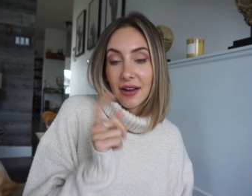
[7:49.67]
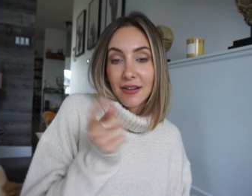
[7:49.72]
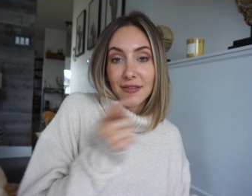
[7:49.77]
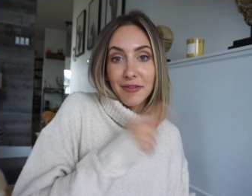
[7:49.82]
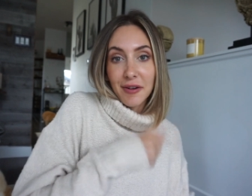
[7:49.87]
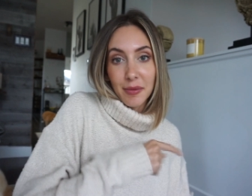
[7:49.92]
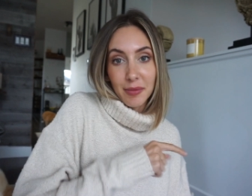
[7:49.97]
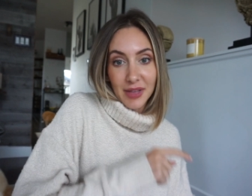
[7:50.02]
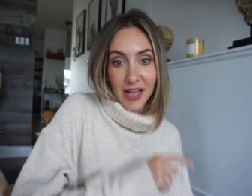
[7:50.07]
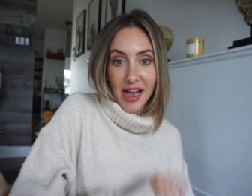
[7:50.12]

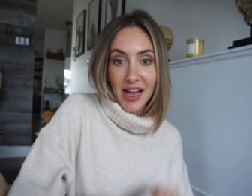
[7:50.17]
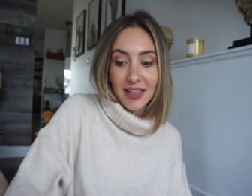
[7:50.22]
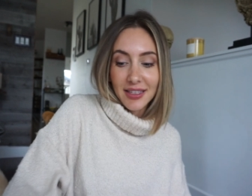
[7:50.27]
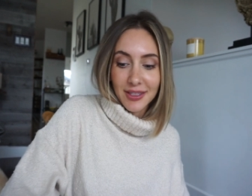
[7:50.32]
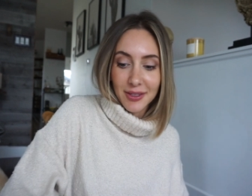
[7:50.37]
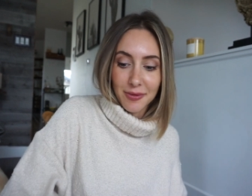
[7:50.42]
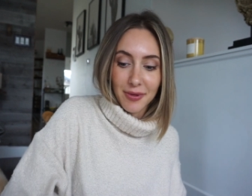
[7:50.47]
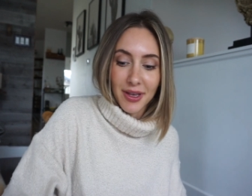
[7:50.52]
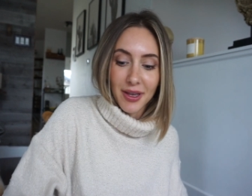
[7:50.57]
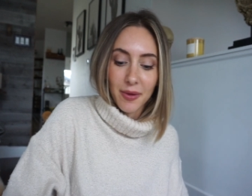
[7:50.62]
from
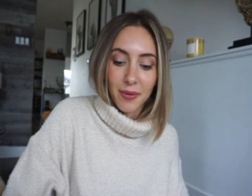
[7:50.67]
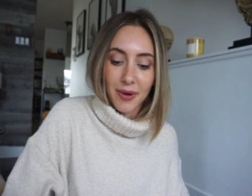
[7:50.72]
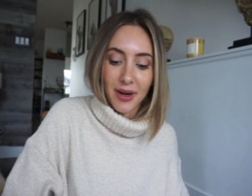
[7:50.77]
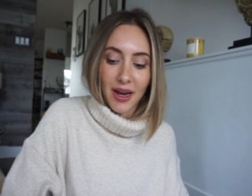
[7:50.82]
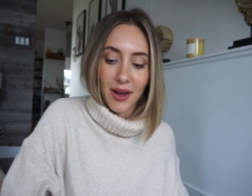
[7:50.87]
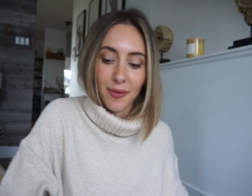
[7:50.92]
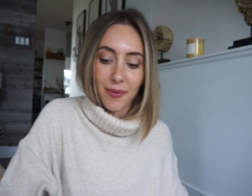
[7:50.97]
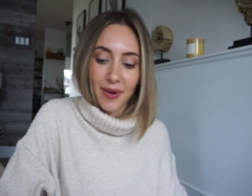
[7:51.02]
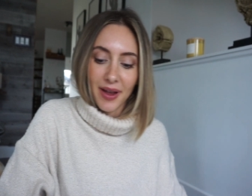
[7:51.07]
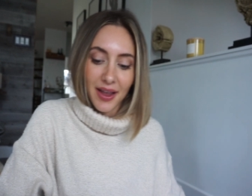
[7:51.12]
last week when
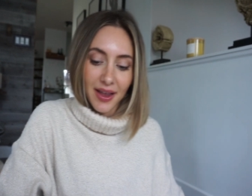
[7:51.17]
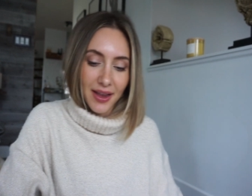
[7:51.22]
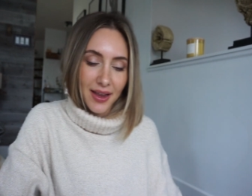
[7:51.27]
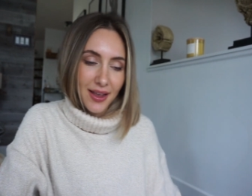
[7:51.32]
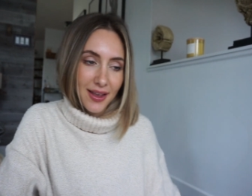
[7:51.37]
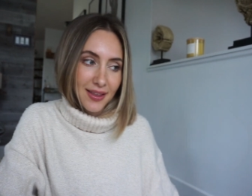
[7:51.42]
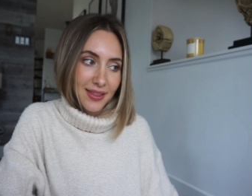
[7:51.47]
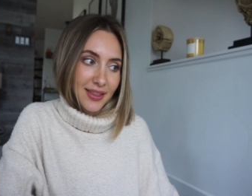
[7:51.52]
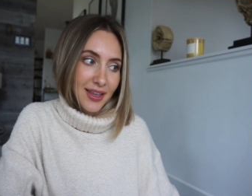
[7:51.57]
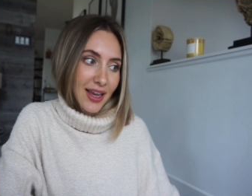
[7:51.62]
I
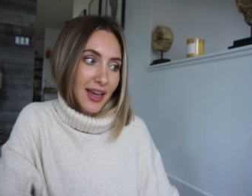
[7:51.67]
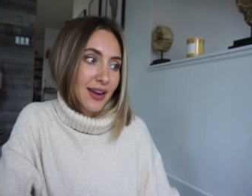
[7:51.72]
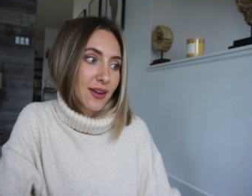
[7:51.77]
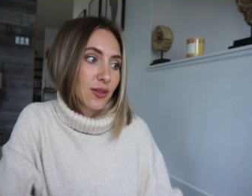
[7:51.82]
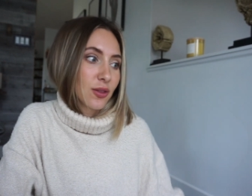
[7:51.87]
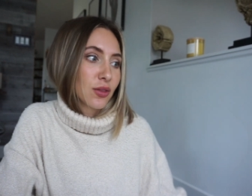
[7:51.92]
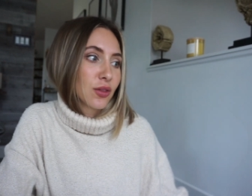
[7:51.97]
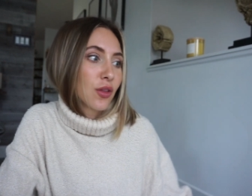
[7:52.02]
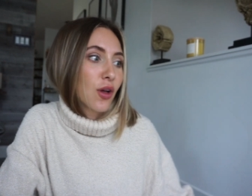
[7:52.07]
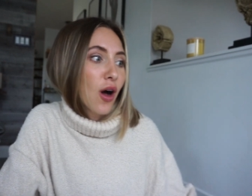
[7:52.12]
went, they had a
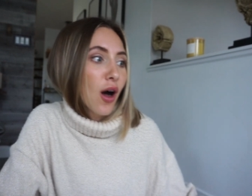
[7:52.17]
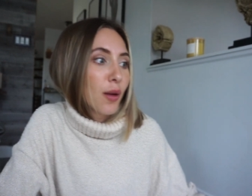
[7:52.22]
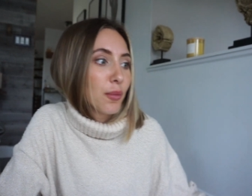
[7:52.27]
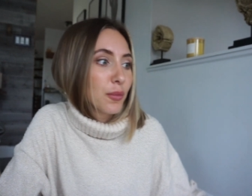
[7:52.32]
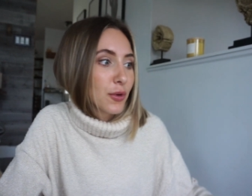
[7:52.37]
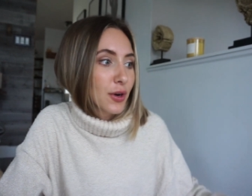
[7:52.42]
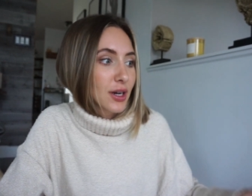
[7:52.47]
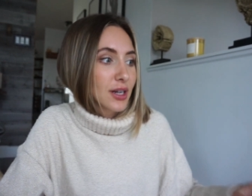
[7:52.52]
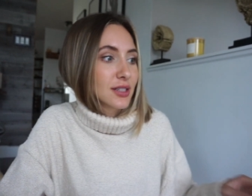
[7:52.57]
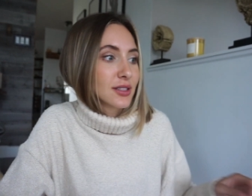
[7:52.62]
lot
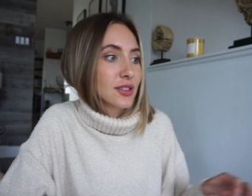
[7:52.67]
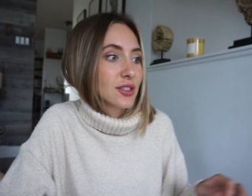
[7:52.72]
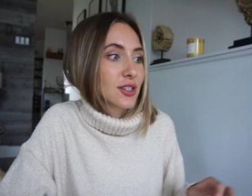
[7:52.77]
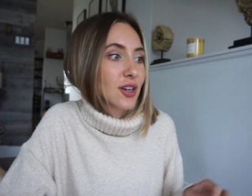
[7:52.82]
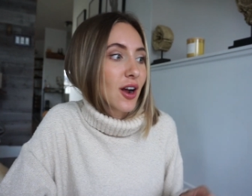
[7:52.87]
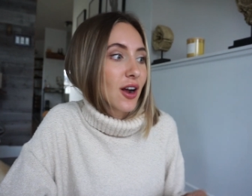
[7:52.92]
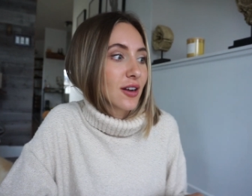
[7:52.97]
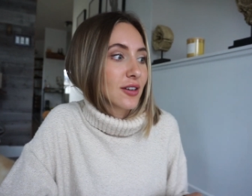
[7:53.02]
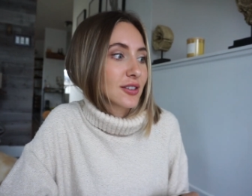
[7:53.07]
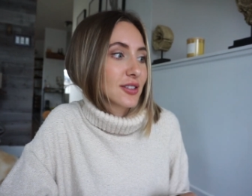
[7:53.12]
more in
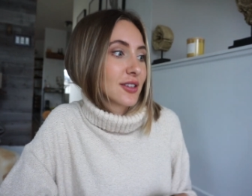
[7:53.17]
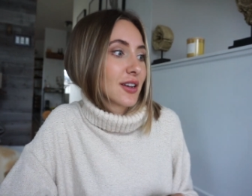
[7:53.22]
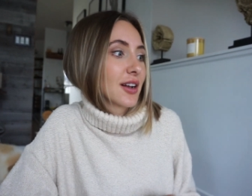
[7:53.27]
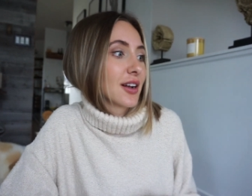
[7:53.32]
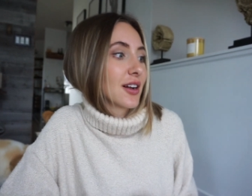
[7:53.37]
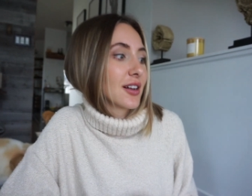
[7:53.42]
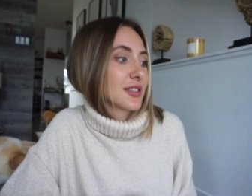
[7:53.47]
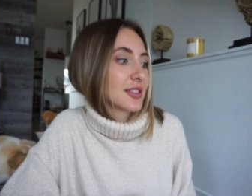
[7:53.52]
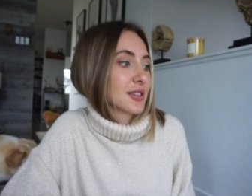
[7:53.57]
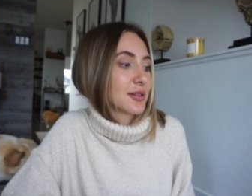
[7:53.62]
stock, so I
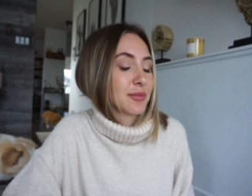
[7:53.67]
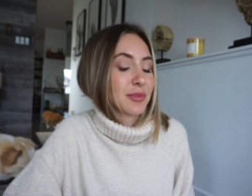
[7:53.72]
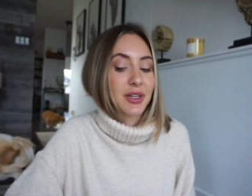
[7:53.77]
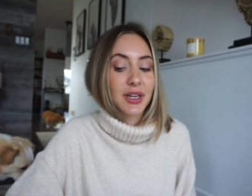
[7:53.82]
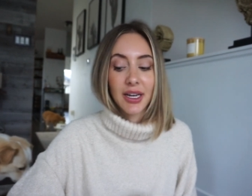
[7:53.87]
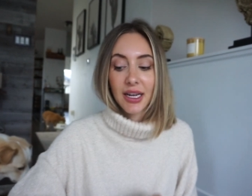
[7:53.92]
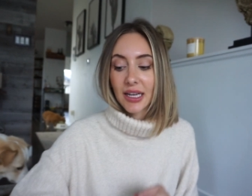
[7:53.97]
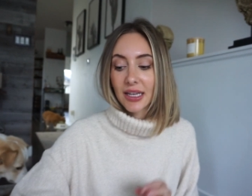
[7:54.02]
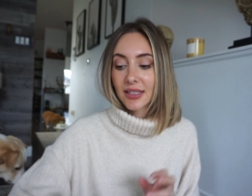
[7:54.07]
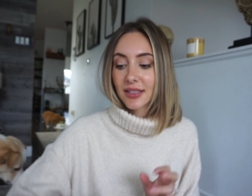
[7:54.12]
got some
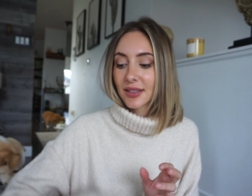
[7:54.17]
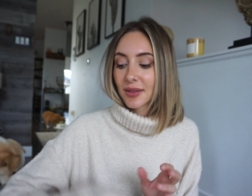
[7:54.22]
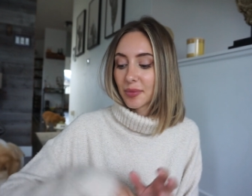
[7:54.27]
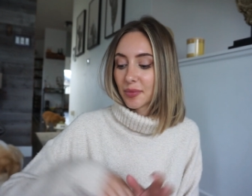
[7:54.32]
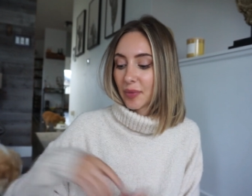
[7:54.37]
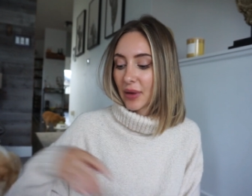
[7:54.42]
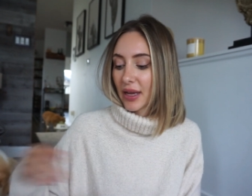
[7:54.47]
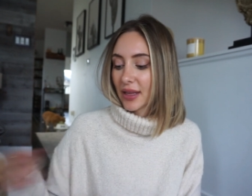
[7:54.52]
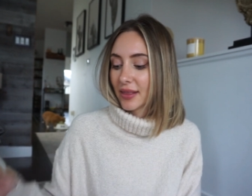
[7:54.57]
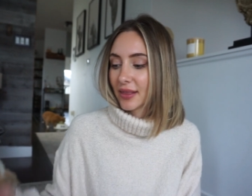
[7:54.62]
goodies.
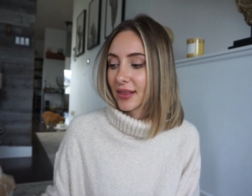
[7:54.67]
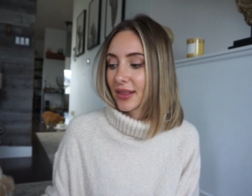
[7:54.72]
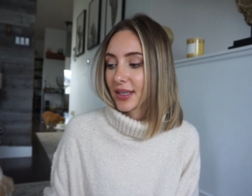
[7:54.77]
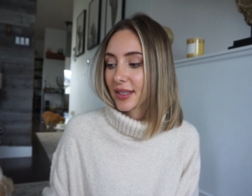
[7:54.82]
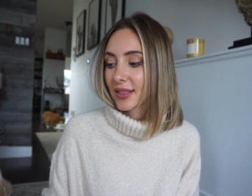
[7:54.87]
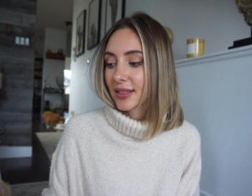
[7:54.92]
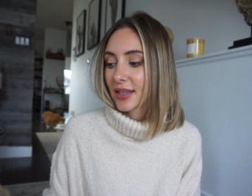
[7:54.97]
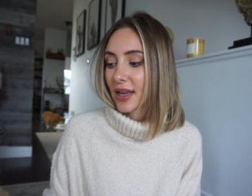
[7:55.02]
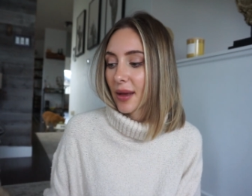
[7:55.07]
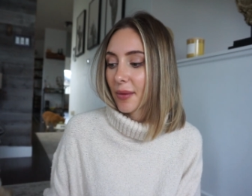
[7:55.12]
But
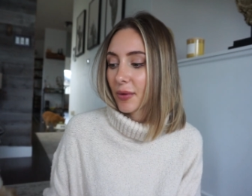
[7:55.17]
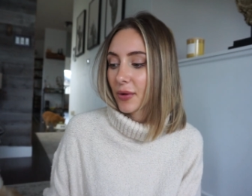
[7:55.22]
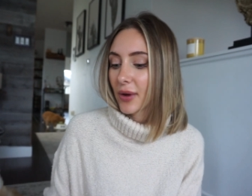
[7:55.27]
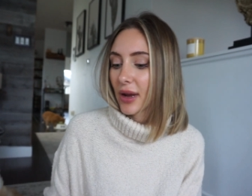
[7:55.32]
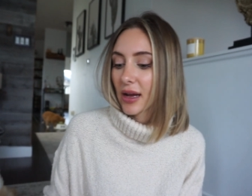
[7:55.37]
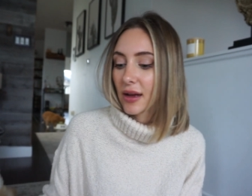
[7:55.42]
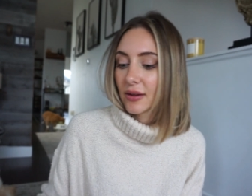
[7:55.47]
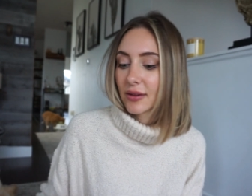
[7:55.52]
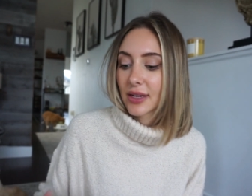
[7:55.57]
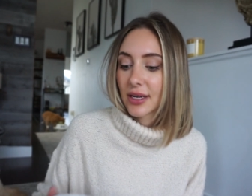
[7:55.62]
this time
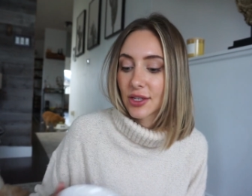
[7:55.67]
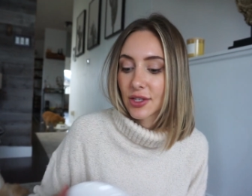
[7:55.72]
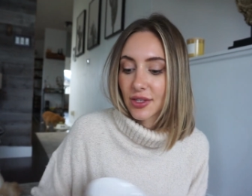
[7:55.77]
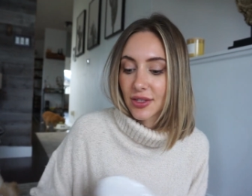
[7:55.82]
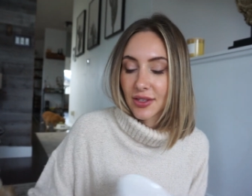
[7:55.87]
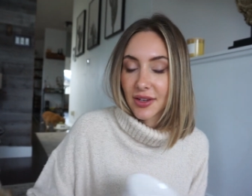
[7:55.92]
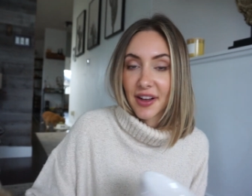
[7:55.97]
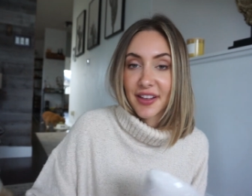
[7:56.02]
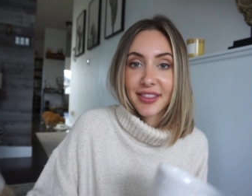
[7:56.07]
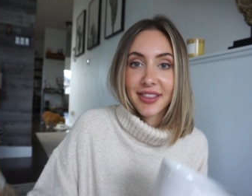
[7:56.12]
around, I
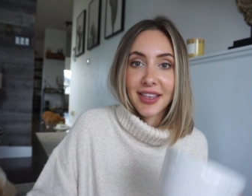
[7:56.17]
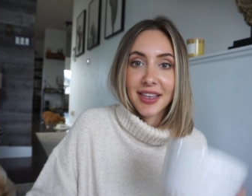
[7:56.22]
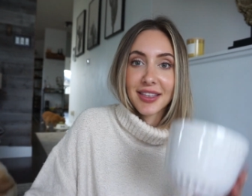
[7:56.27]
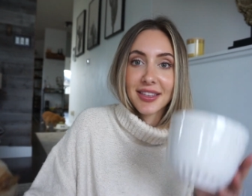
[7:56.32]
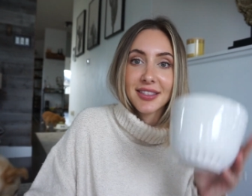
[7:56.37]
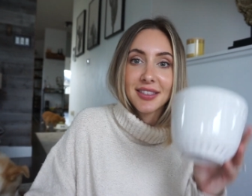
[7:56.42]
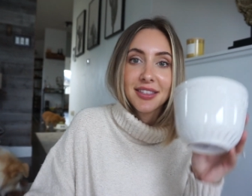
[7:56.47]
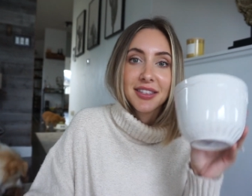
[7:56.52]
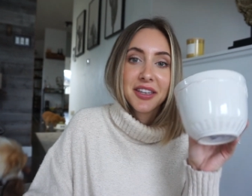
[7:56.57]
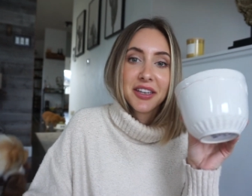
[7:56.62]
just got
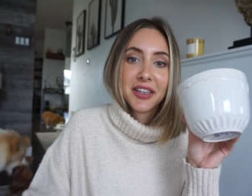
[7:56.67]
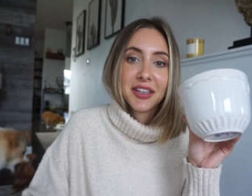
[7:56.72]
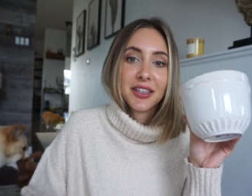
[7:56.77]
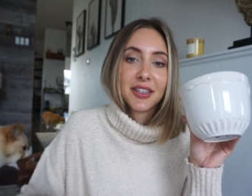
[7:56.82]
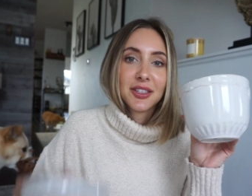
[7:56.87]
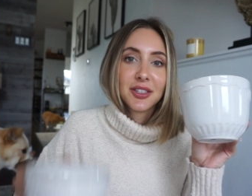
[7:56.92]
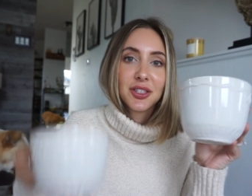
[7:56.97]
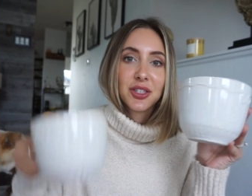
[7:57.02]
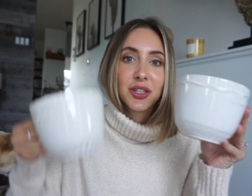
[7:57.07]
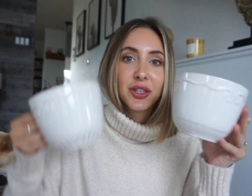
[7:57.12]
these
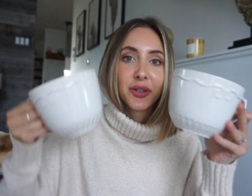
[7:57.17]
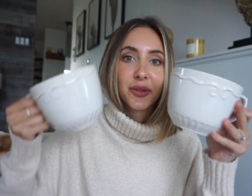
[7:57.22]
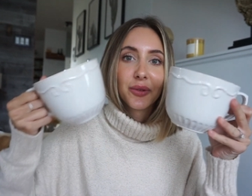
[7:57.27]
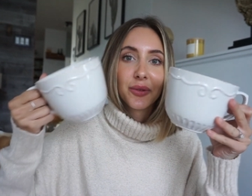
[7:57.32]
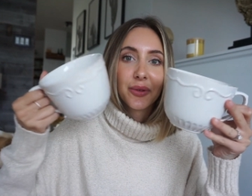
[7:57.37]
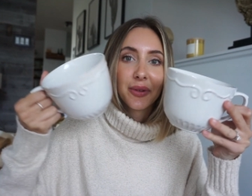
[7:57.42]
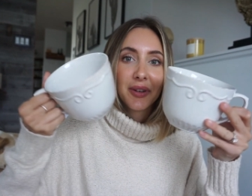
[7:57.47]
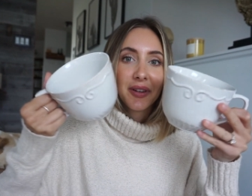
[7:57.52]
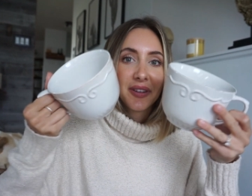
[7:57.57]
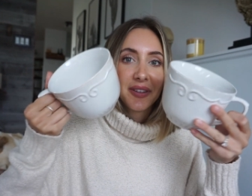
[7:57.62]

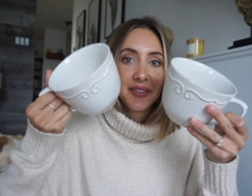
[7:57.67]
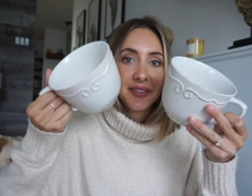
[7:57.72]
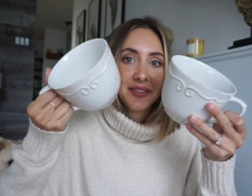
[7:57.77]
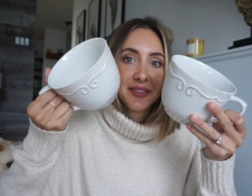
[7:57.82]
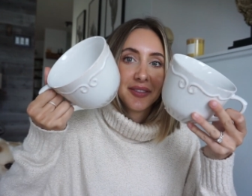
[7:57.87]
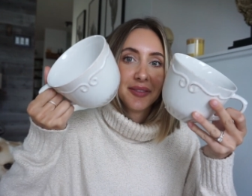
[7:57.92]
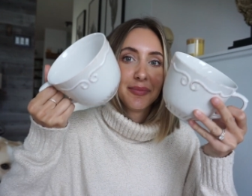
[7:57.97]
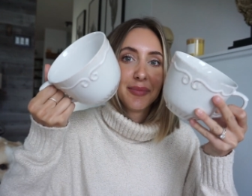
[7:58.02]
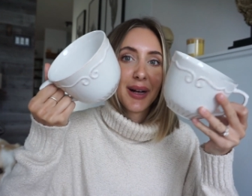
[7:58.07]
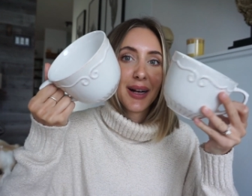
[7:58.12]
two
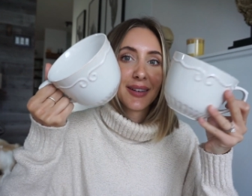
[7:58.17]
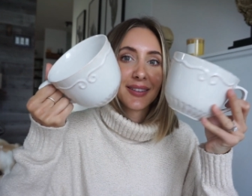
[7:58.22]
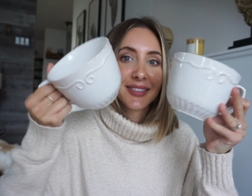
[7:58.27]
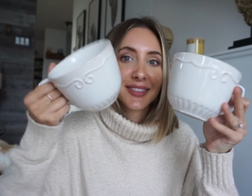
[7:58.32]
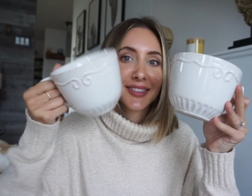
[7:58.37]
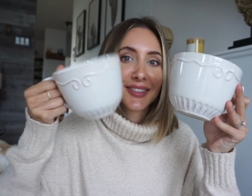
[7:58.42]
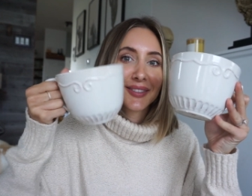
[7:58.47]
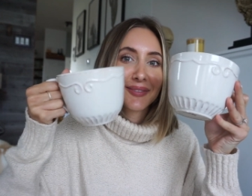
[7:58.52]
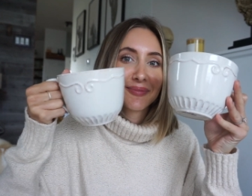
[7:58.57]
mugs.